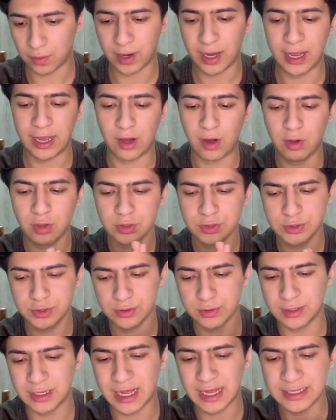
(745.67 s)
also
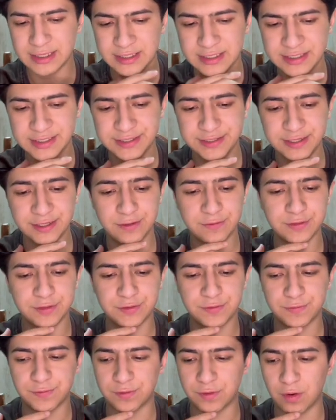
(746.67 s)
got this service
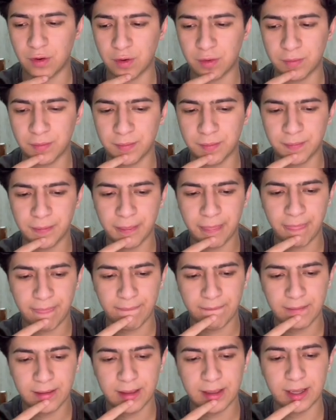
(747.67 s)
from
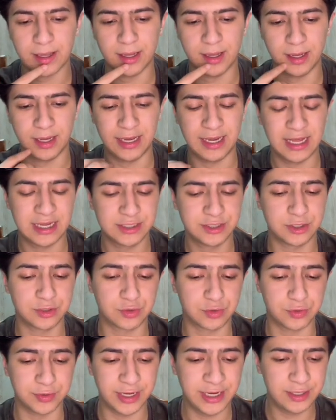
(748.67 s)
another
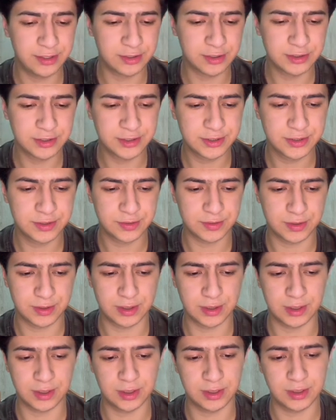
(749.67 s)
creators.
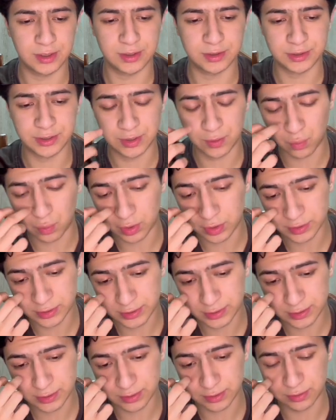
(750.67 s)
There
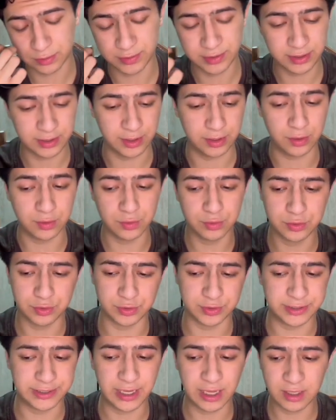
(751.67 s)
was really good
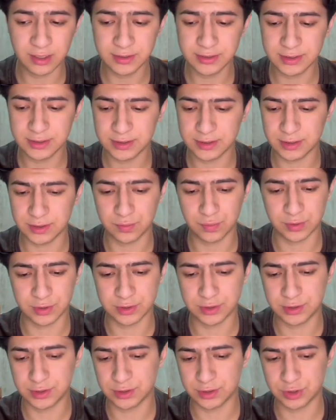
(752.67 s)
results. It
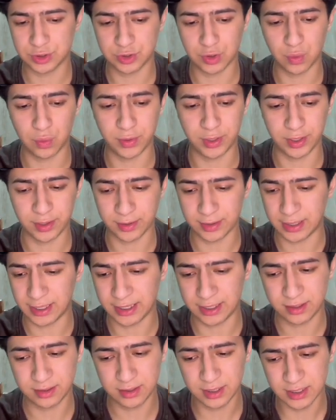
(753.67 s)
was showing like
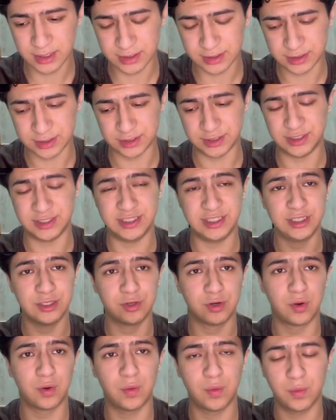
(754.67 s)

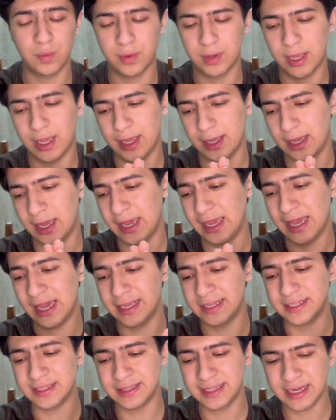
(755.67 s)
0 AI
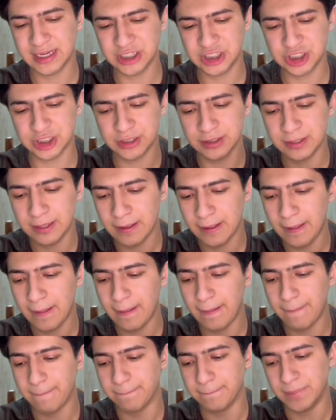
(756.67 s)
detection,
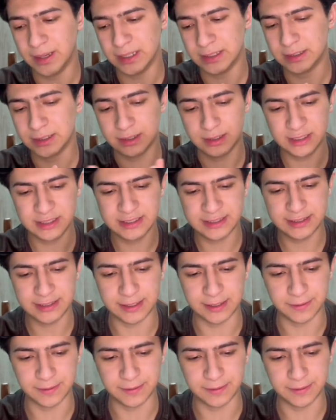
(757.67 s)
but let's see.